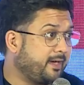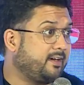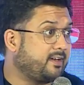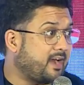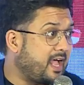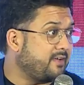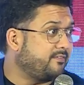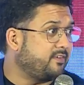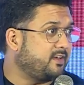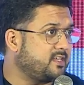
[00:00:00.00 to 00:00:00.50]

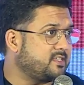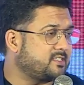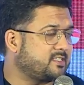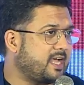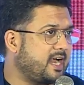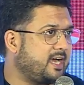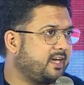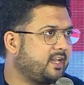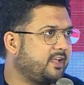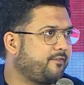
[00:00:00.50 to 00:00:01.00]
driver is
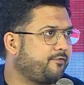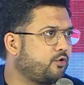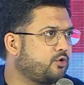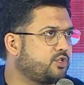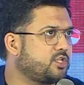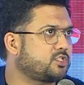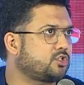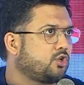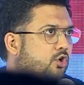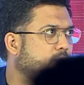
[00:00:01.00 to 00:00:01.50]
that if you
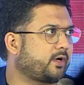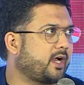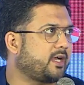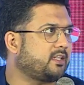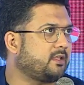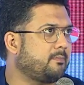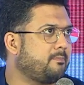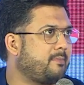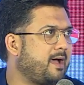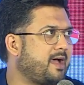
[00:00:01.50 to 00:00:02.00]
just look at
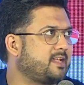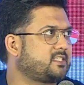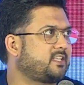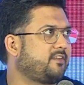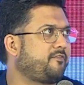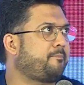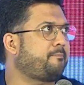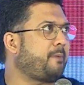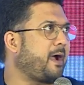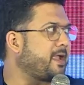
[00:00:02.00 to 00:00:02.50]
the
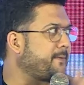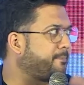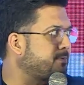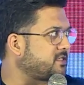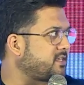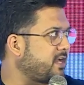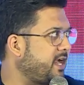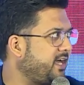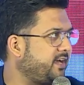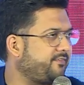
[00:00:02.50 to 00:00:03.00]
massive pipes, right?